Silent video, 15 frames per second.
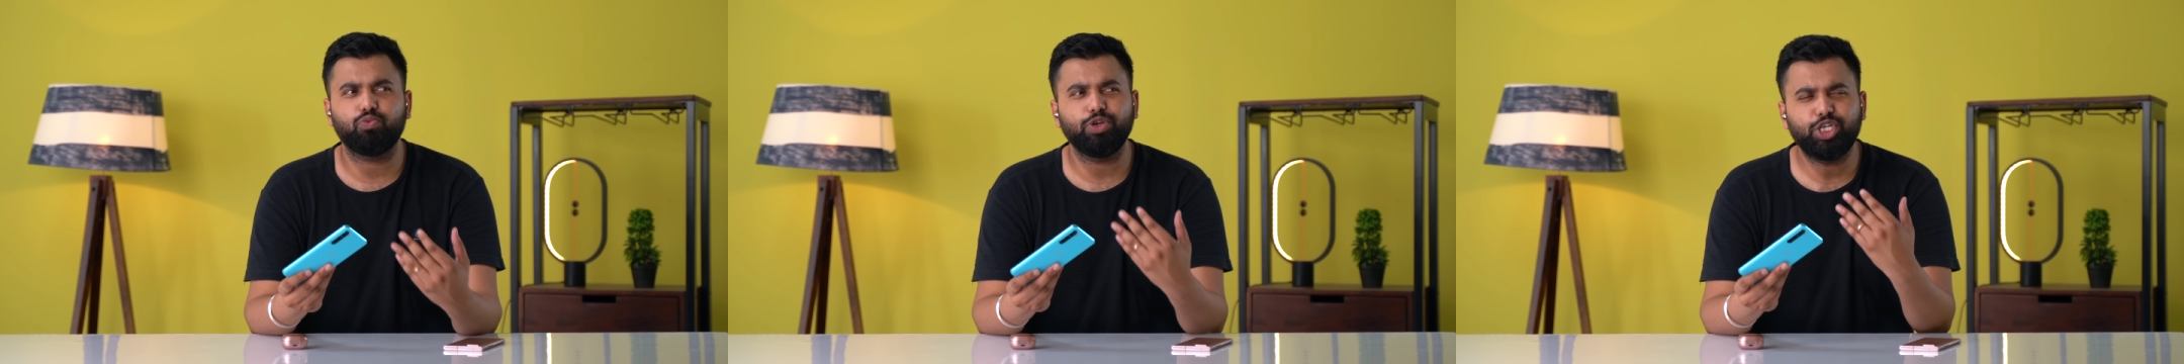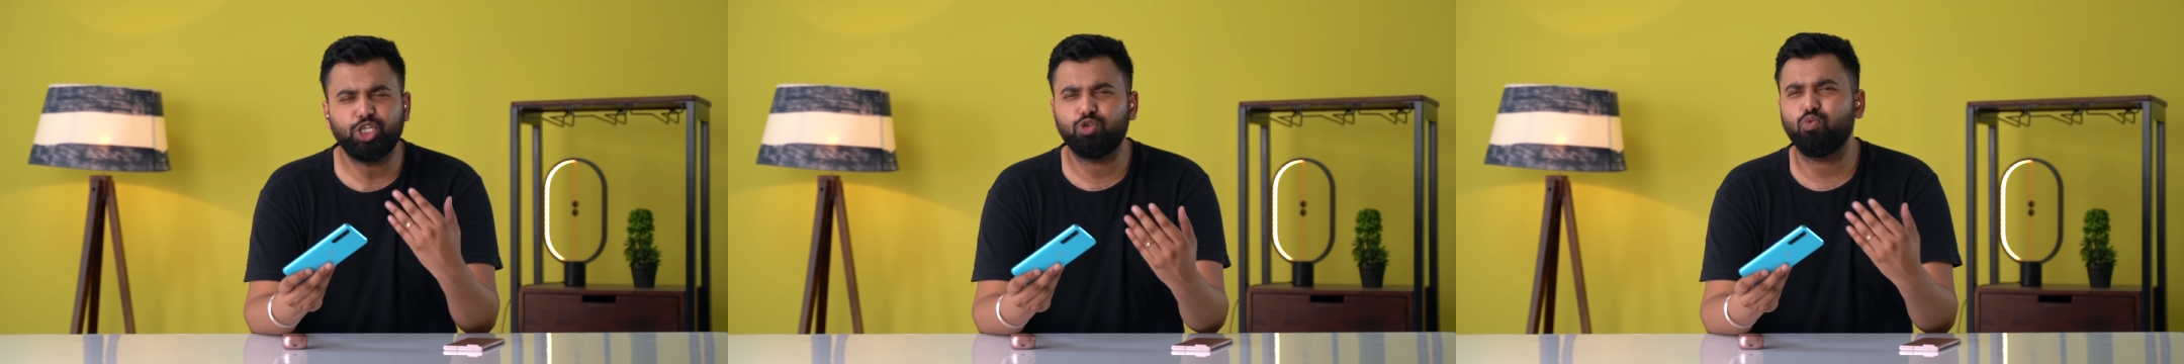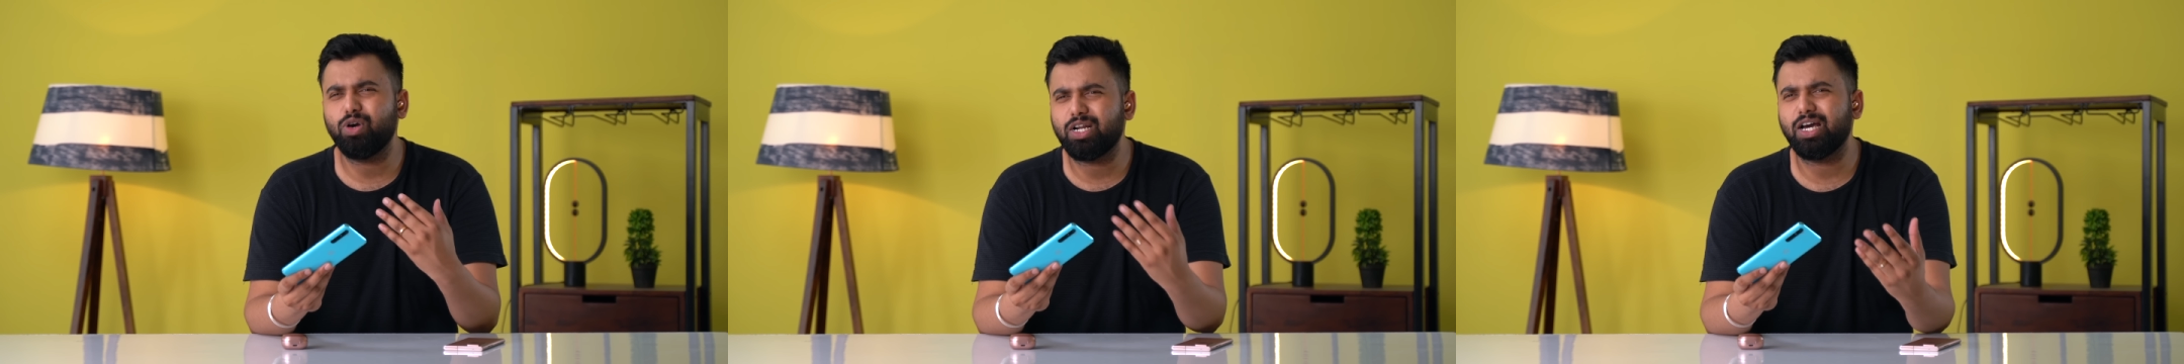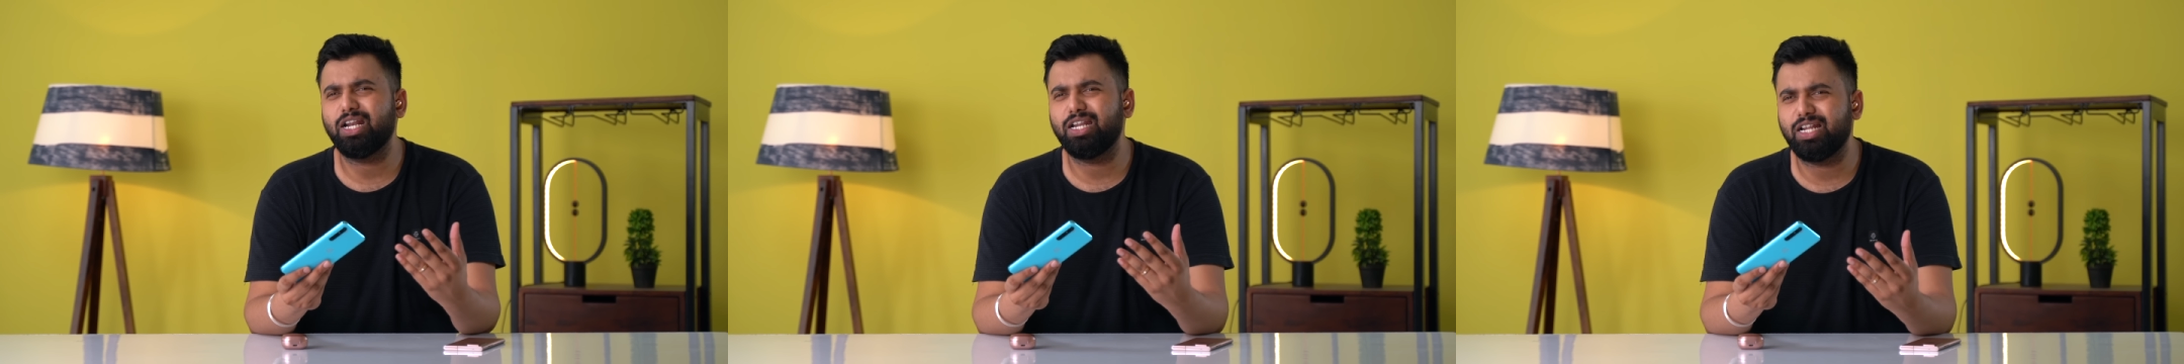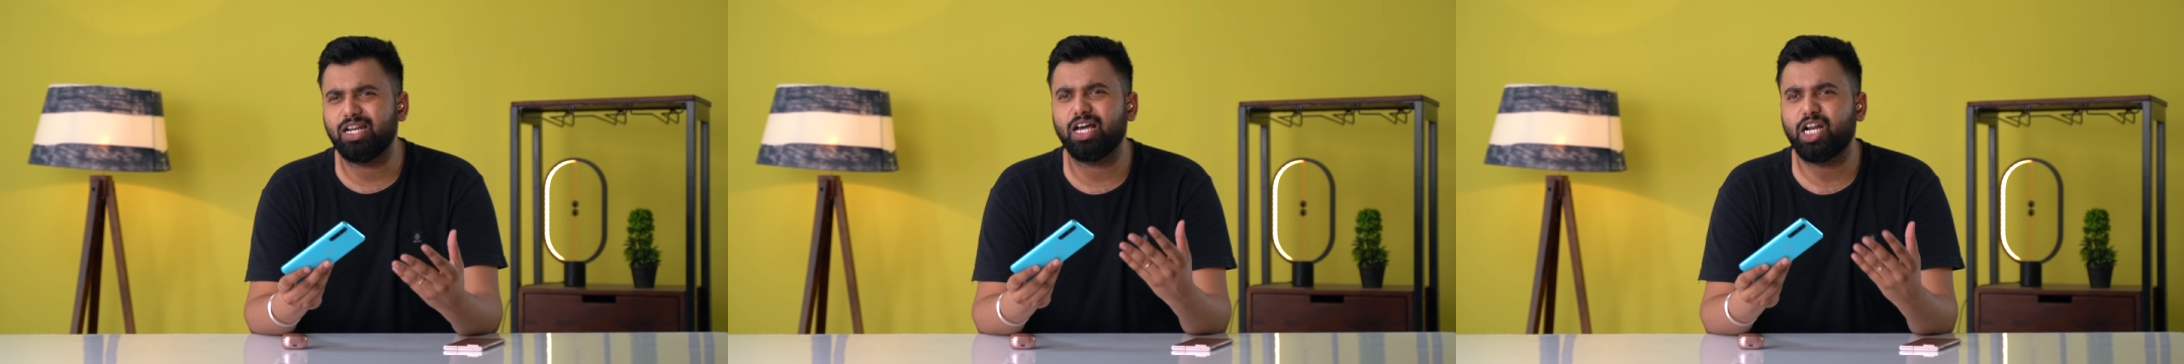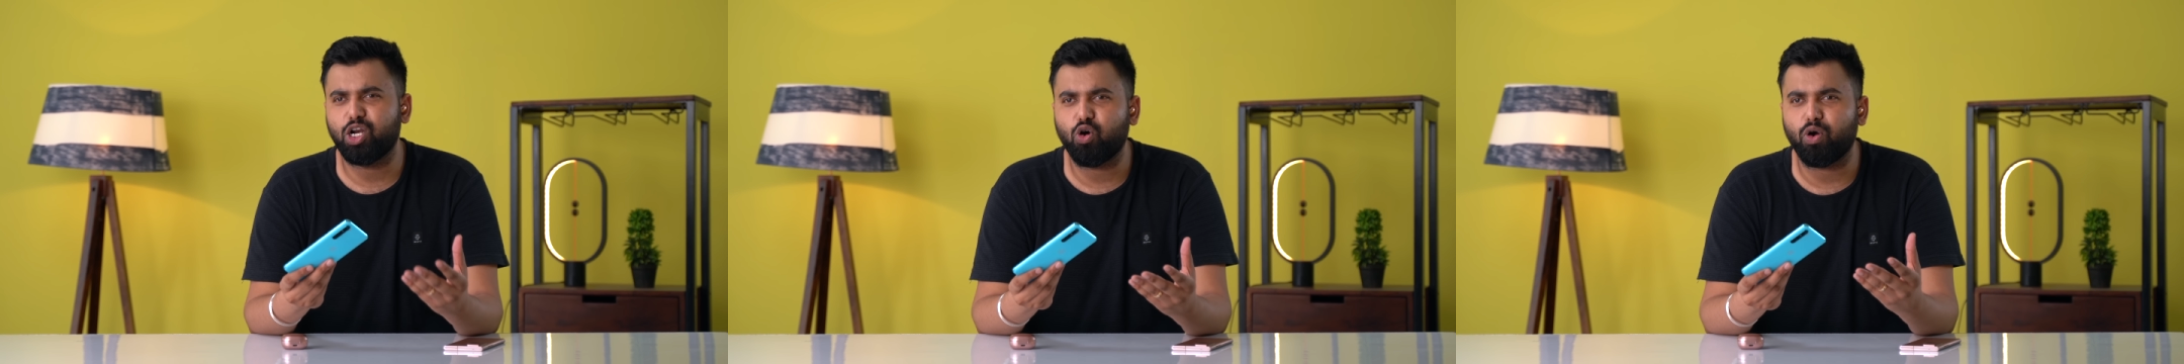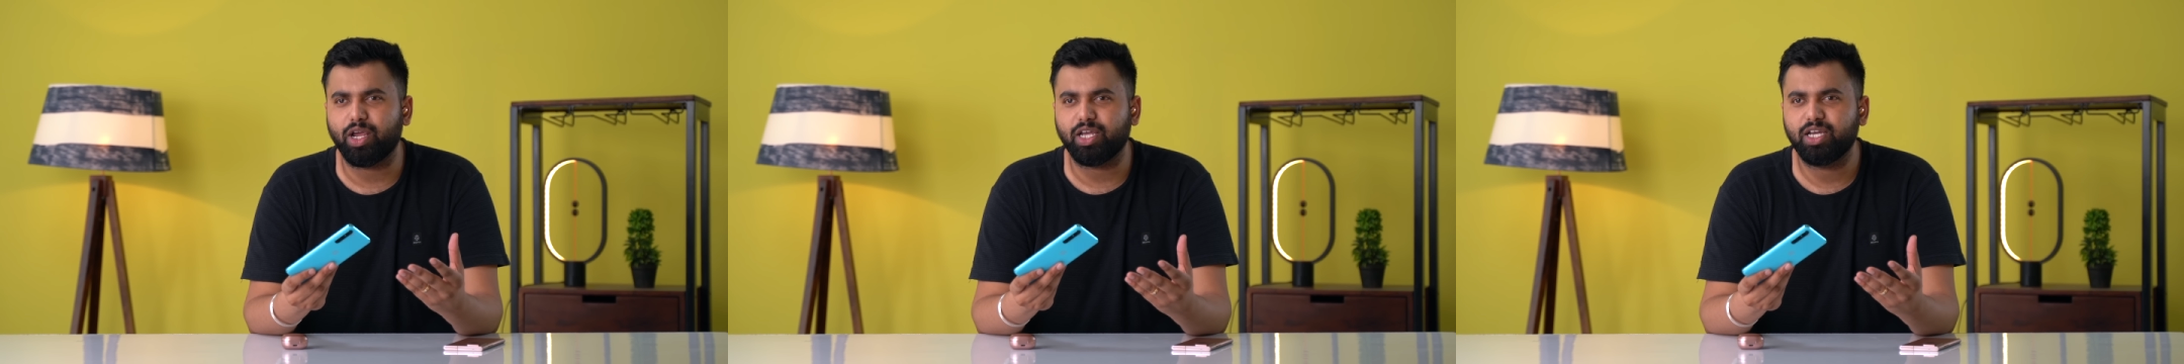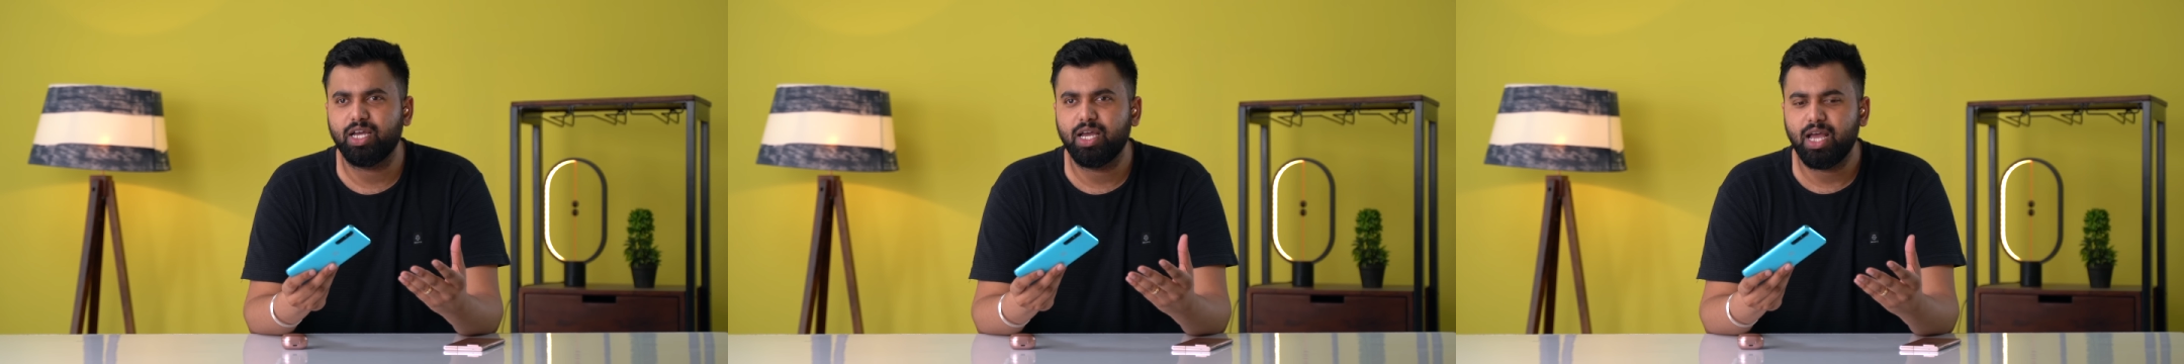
which were a little annoying.